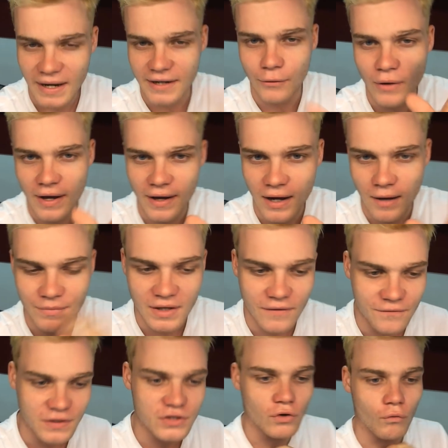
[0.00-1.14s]
But anyway, the
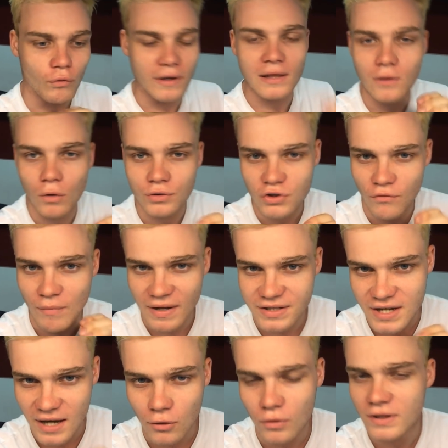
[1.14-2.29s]
official relaunch of my
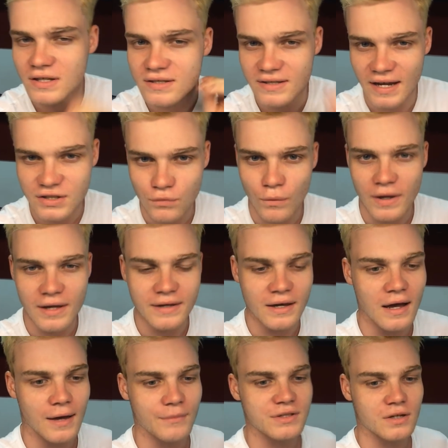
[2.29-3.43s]
channel is next week.
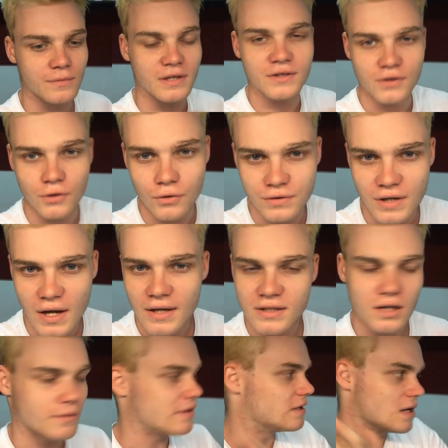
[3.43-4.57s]
It's gonna be huge. It's
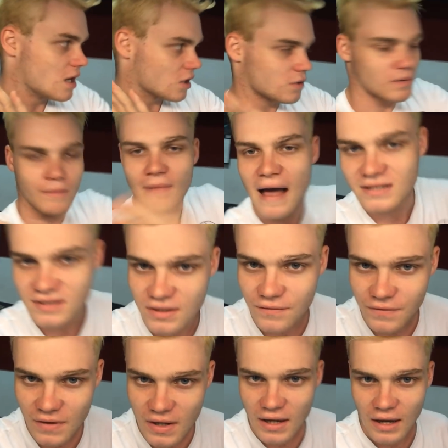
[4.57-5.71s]
gonna be
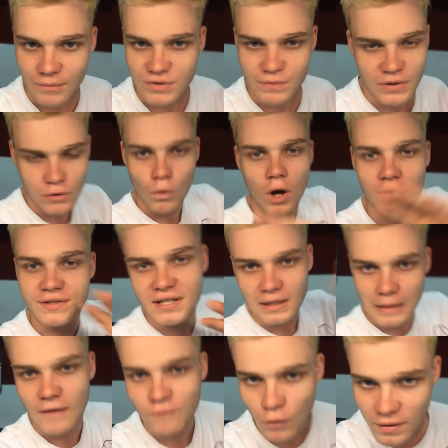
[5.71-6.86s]
massive. Spread the word to your
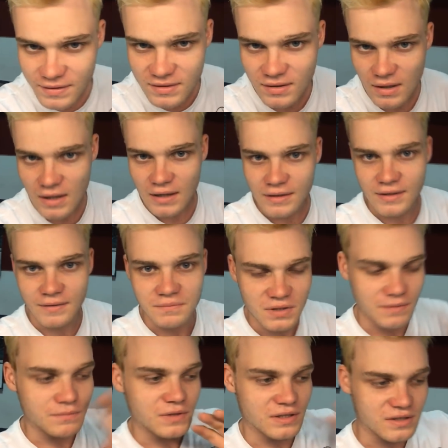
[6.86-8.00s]
loved ones, your
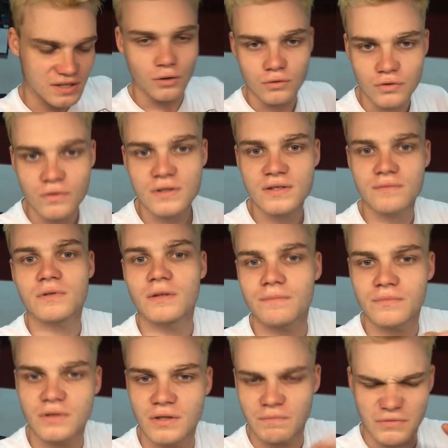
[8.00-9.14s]
children's,
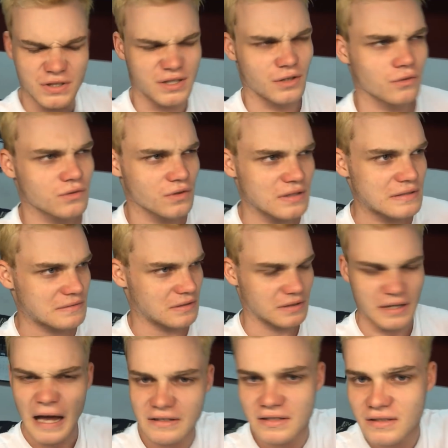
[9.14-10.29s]
your
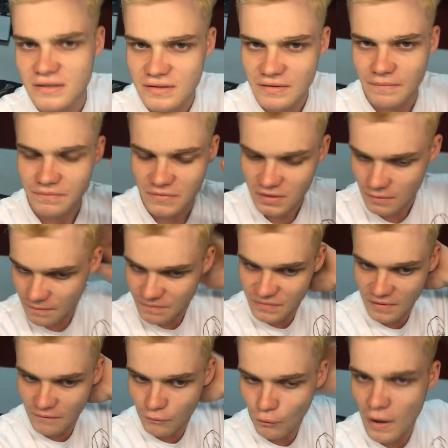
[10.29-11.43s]
cousins,
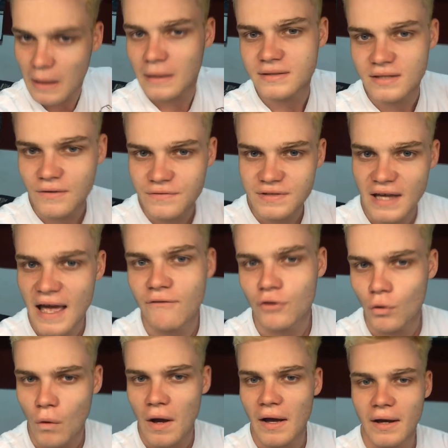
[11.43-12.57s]
your relatives,
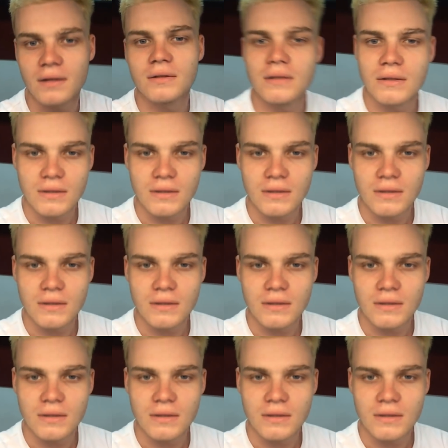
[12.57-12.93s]
everywhere.